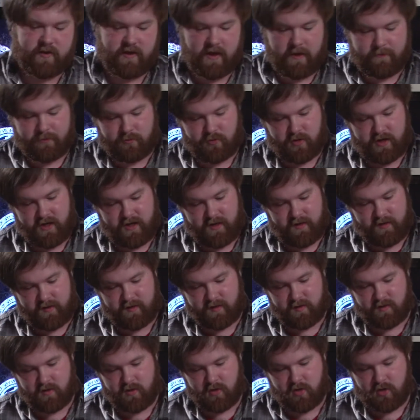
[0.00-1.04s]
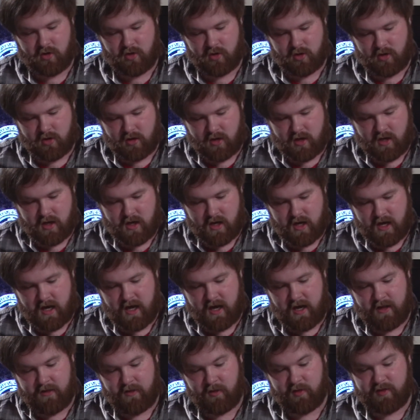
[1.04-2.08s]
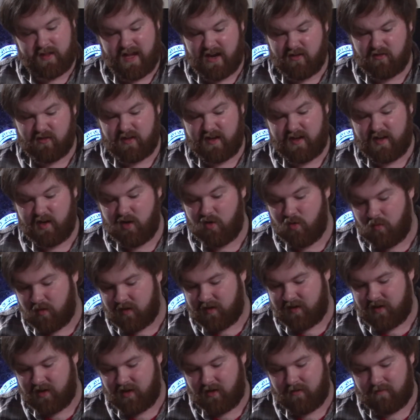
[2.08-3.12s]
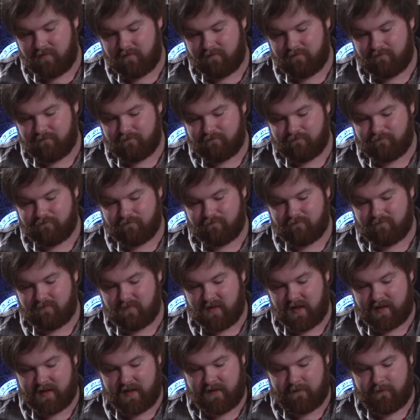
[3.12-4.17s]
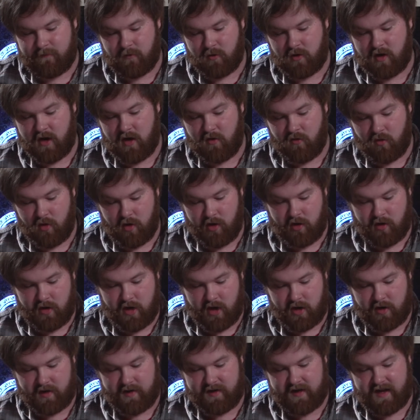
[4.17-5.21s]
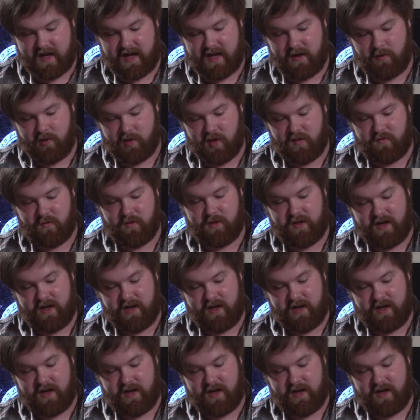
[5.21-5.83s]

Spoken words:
the upgrades, there's not really any new ones here, except for a Royal Guard TIE, which is for